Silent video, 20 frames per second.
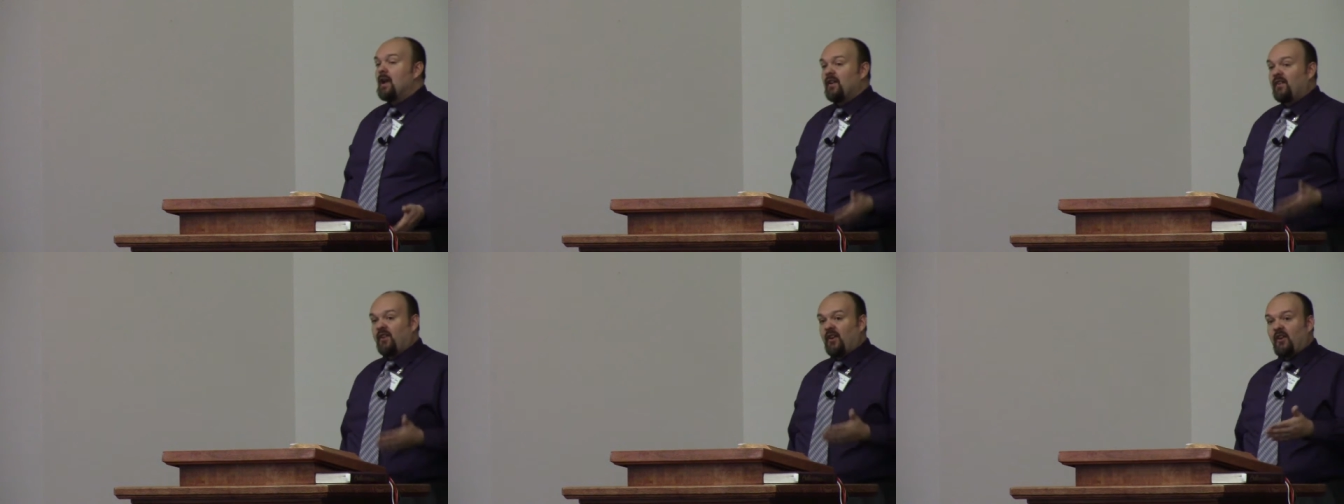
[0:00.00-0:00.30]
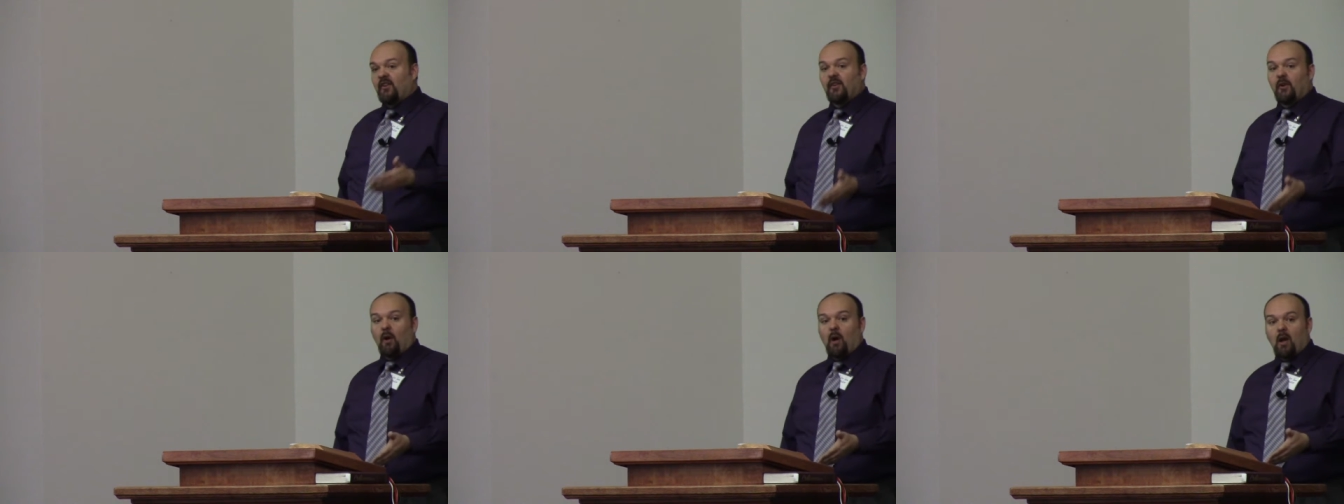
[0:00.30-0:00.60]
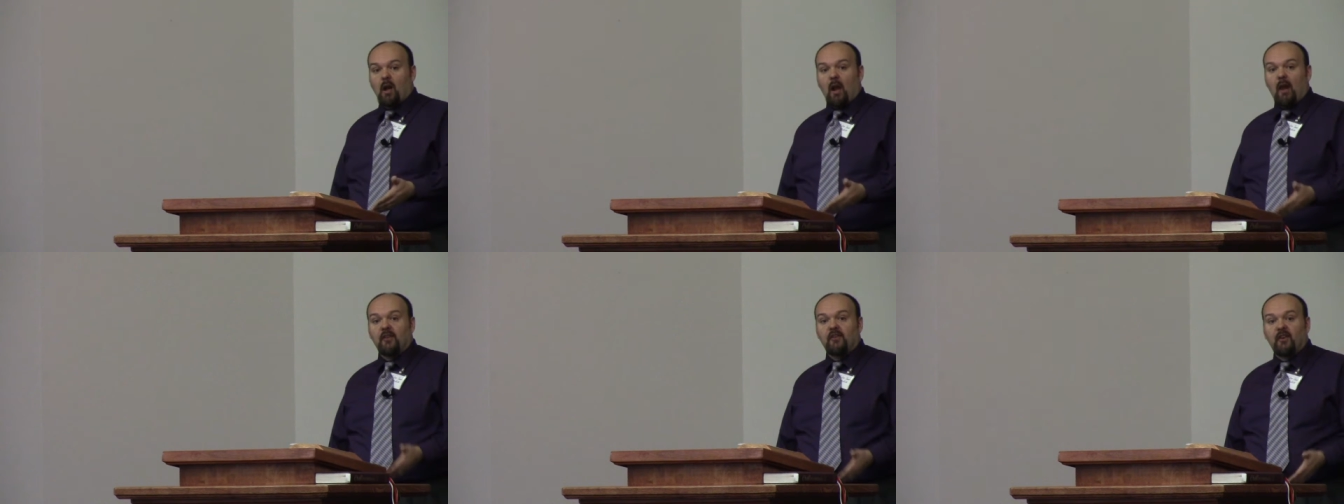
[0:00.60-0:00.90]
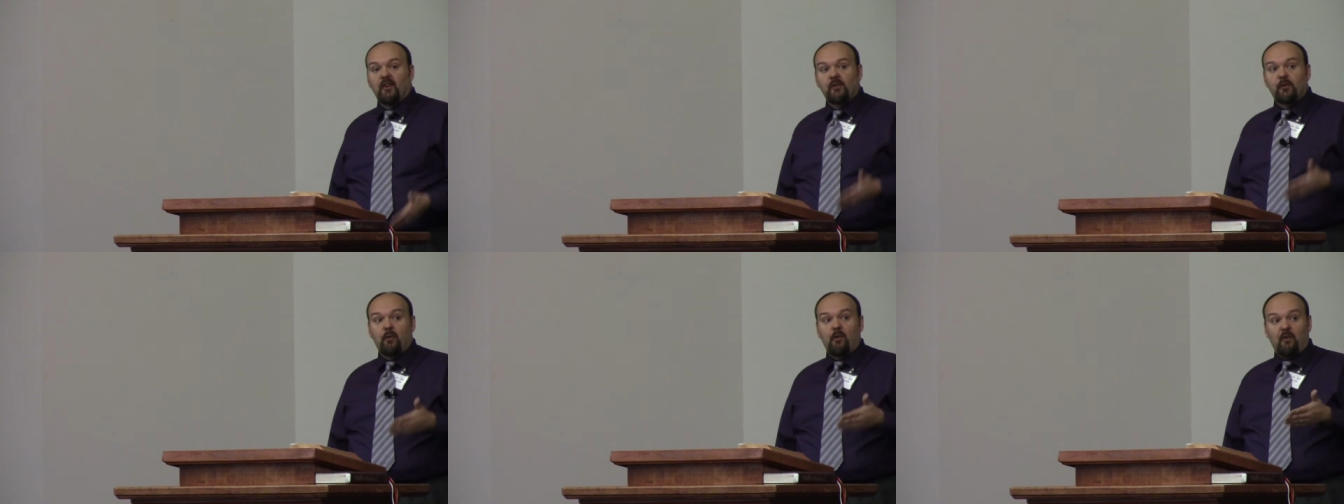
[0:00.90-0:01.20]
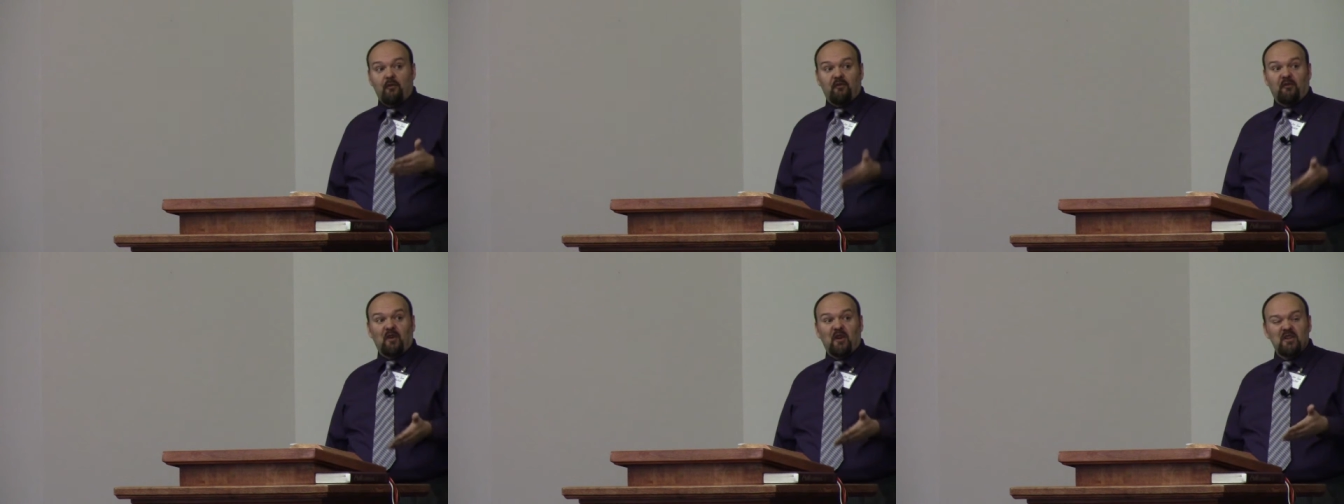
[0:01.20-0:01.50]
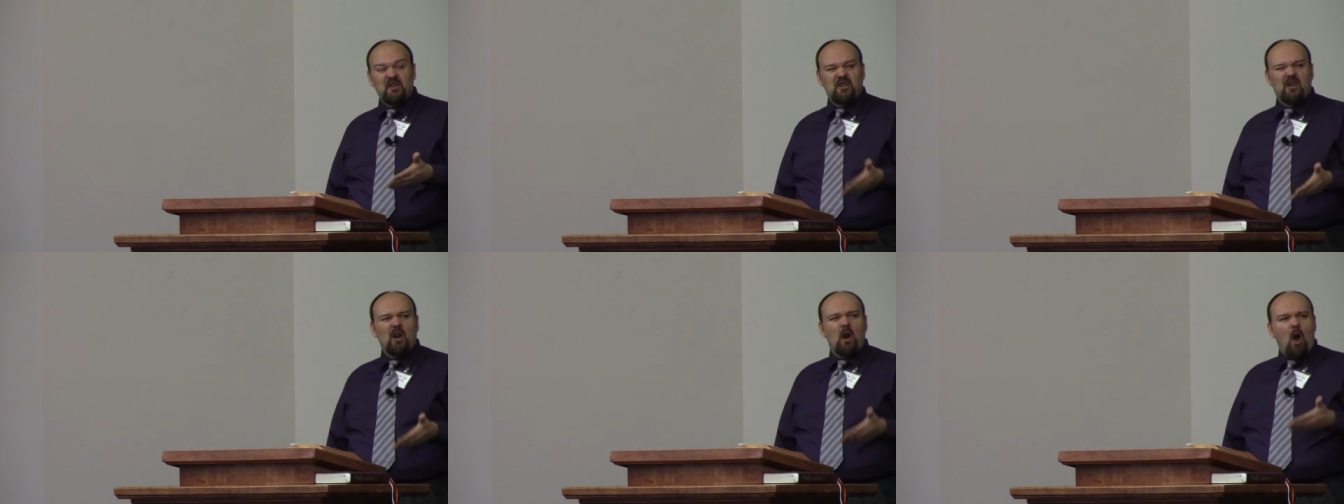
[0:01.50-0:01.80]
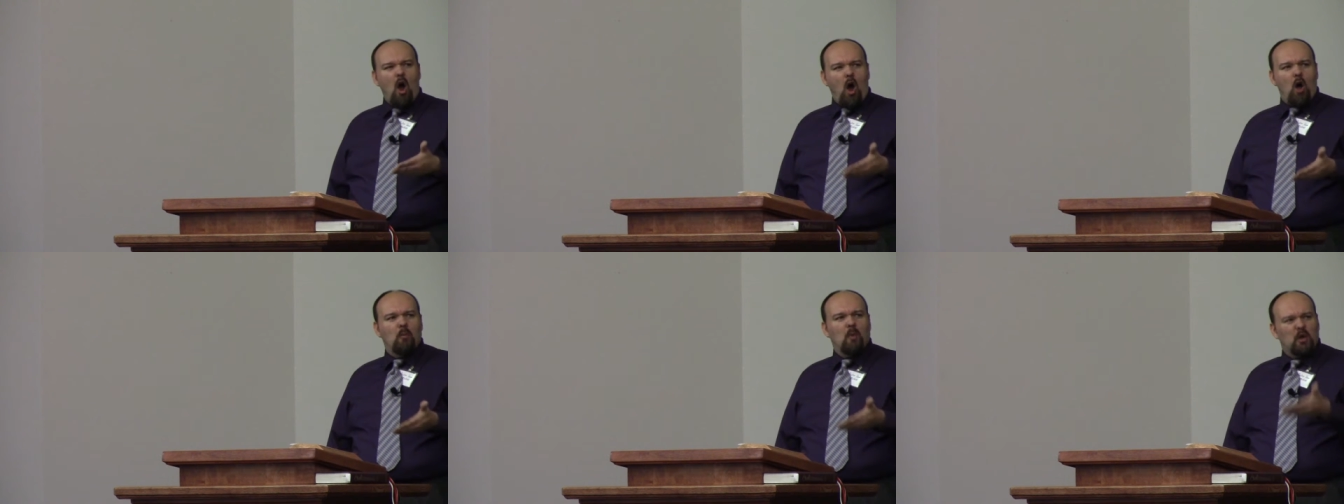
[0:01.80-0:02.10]
Caesar Augustus was the first
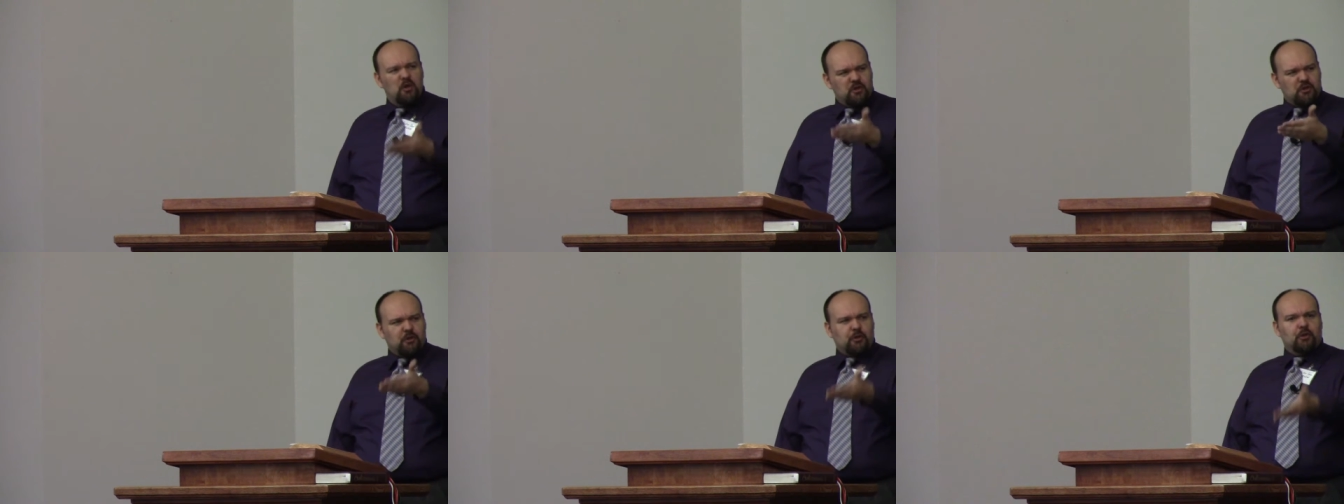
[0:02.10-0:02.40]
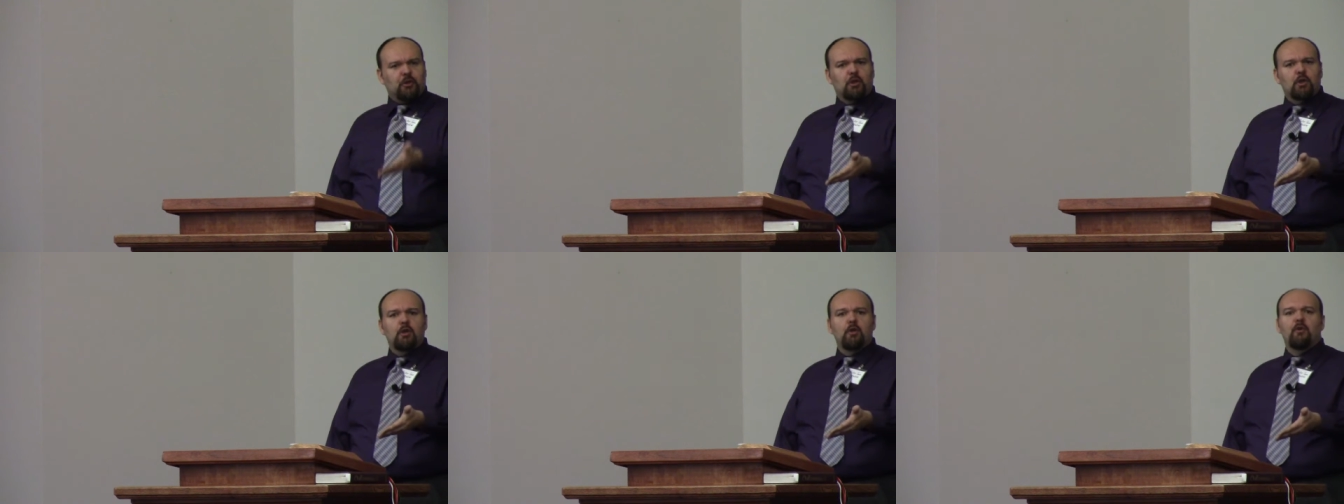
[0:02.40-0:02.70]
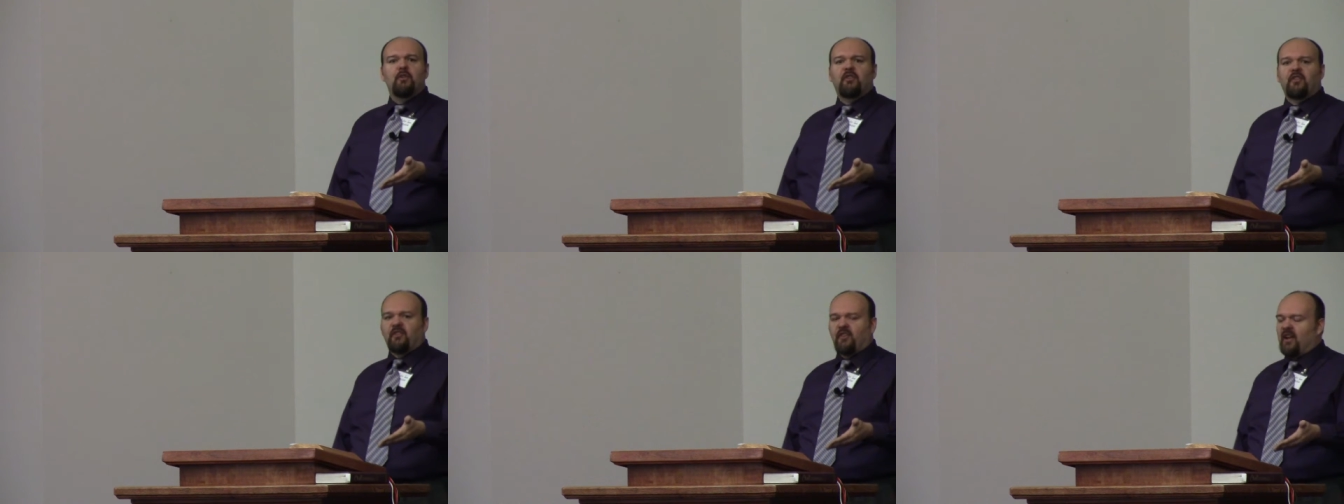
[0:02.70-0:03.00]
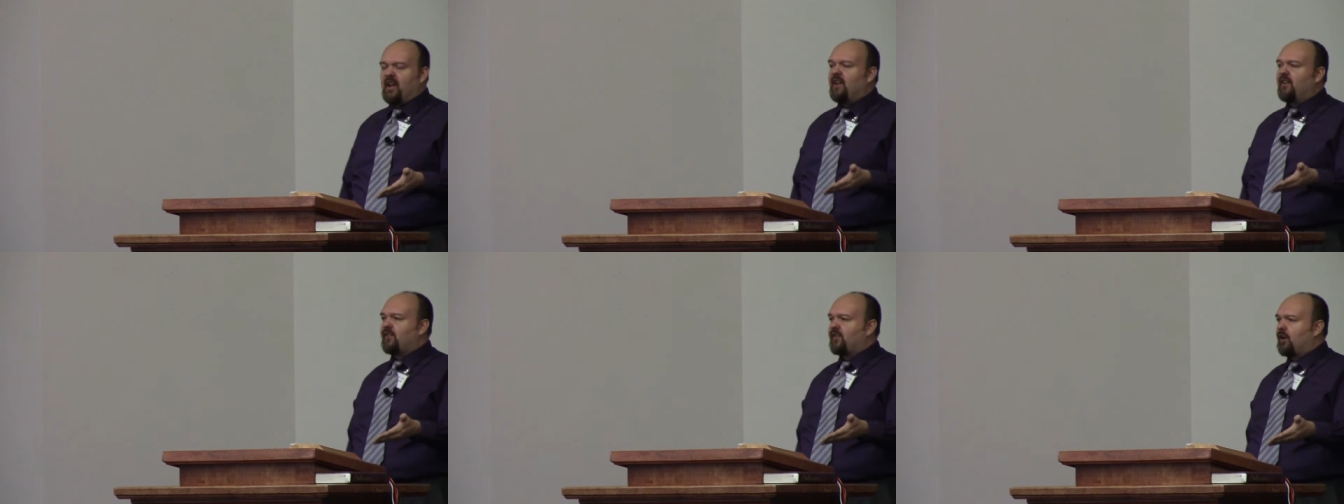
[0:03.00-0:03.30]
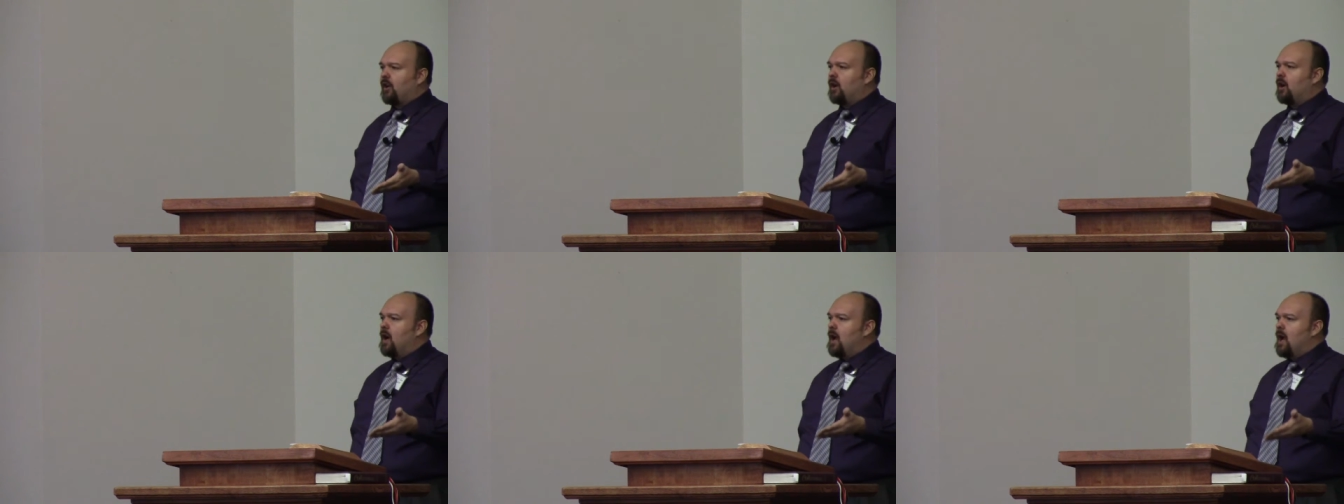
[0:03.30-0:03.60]
almost true Caesar